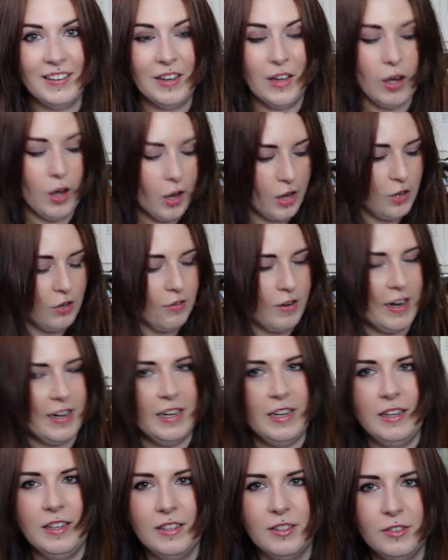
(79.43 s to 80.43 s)
are you
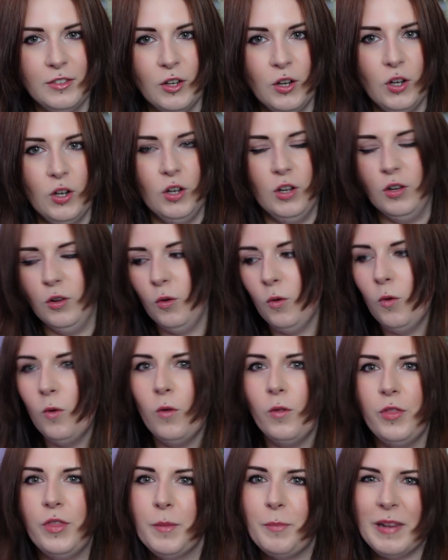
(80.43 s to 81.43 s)
ready for
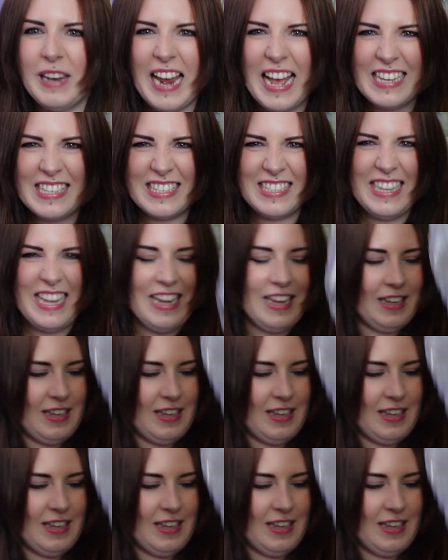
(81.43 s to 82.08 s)
all the plastic?